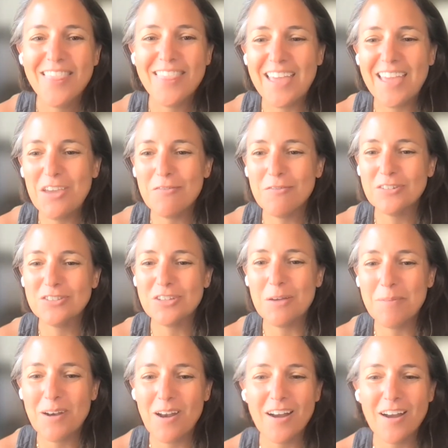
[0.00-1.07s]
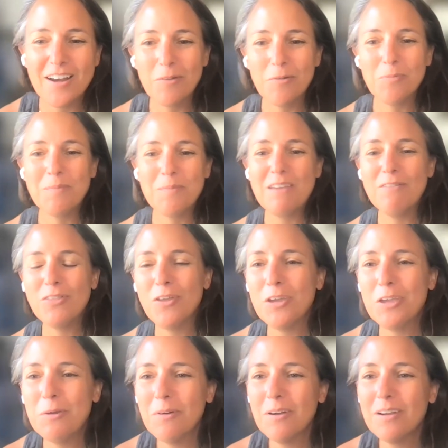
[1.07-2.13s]
Thank you for jumping on here with me, even though
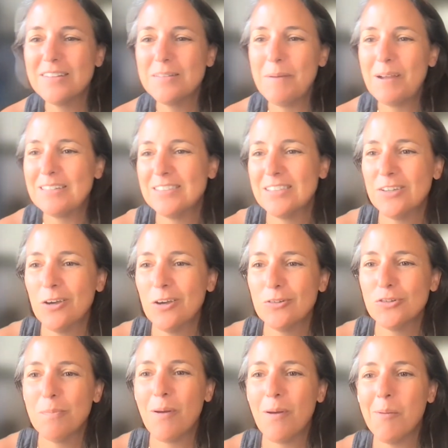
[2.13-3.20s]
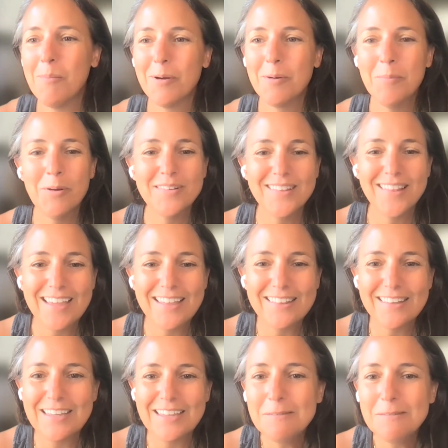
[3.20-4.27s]
you were expecting Coach Palmer most
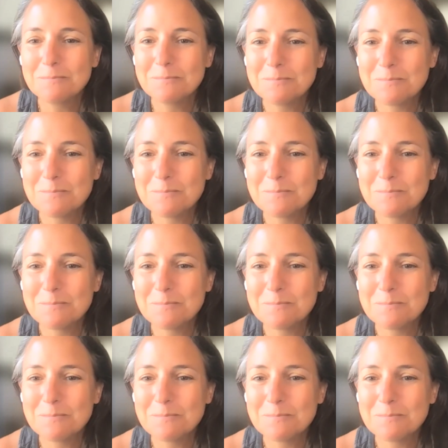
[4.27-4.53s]
likely.